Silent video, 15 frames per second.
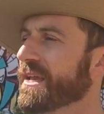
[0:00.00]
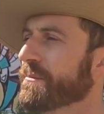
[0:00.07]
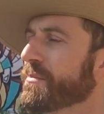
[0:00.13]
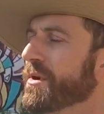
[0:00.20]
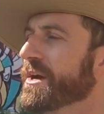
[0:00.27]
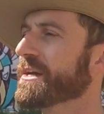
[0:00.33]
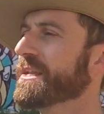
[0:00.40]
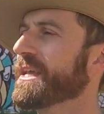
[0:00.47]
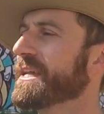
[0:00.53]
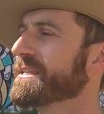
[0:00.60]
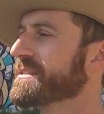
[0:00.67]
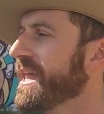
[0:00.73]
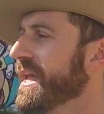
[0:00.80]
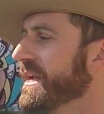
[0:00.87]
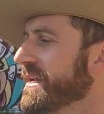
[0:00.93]
but
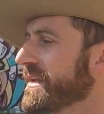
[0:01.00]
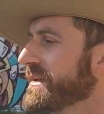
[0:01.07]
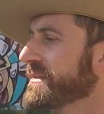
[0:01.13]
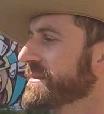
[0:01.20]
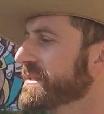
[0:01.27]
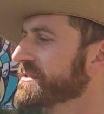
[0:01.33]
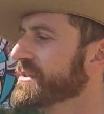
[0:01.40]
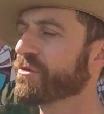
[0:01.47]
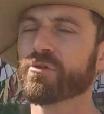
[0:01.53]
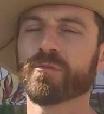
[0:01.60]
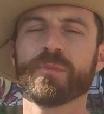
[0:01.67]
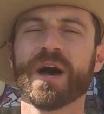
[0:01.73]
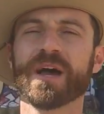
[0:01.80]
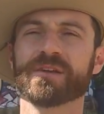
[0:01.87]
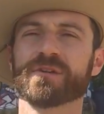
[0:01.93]
it's like this little
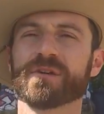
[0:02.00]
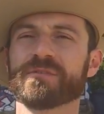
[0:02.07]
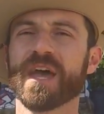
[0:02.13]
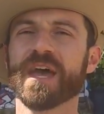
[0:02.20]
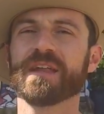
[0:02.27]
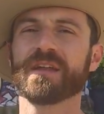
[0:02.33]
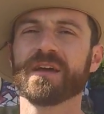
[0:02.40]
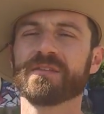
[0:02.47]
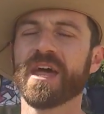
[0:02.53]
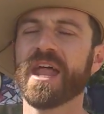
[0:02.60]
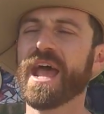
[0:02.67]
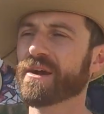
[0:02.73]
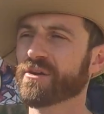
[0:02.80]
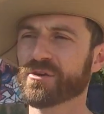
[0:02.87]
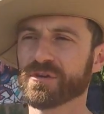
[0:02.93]
reminder of that
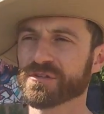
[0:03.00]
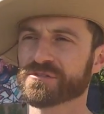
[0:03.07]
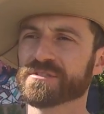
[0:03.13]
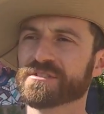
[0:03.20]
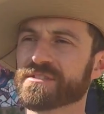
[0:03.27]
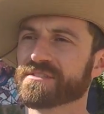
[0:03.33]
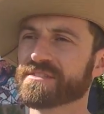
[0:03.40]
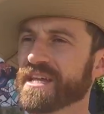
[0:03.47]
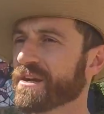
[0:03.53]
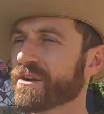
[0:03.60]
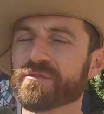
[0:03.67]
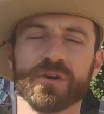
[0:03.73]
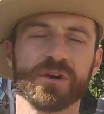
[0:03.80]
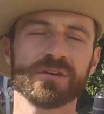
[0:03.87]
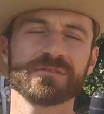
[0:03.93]
agriculture is the center
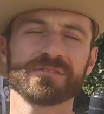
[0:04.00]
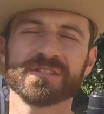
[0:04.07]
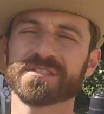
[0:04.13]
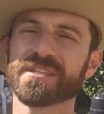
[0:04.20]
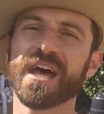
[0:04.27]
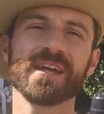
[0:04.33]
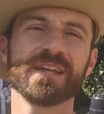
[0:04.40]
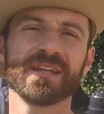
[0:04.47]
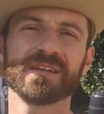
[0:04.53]
of our society.